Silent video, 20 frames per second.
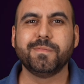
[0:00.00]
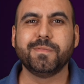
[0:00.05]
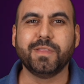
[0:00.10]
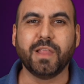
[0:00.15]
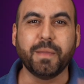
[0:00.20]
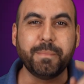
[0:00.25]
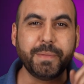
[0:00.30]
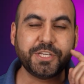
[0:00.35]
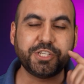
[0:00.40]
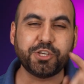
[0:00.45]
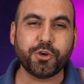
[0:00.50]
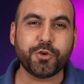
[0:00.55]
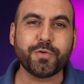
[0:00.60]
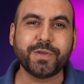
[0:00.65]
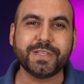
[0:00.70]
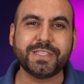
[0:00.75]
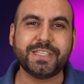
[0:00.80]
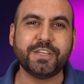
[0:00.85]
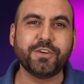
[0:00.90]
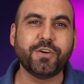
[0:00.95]
Let me show
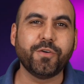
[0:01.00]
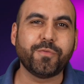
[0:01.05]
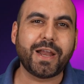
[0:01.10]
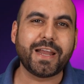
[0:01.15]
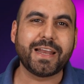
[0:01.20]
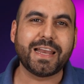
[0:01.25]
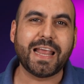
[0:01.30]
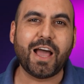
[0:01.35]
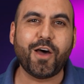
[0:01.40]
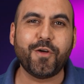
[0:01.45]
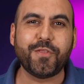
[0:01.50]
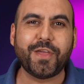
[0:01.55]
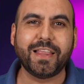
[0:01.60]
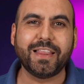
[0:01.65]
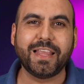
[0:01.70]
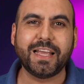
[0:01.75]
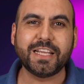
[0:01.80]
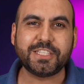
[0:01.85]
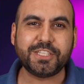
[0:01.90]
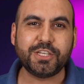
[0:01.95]
you a deal right now that
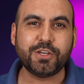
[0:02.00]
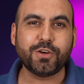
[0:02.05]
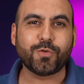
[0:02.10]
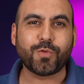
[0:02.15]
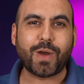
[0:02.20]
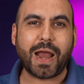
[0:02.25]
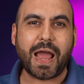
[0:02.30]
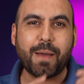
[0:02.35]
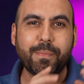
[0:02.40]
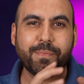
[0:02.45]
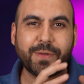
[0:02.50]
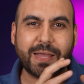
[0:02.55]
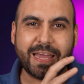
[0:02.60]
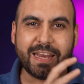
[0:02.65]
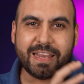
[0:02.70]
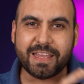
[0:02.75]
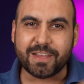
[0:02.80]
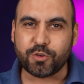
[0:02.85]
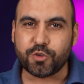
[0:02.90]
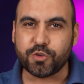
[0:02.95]
lets you grab
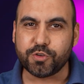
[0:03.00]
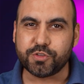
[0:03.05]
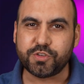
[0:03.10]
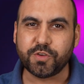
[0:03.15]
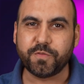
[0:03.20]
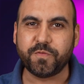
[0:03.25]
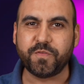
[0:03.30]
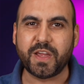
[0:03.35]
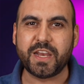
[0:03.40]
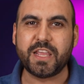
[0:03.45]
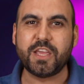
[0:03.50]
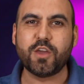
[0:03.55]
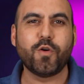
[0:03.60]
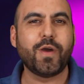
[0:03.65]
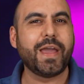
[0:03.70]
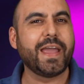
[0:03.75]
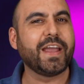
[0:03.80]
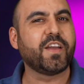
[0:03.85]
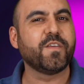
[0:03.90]
any YouTube video and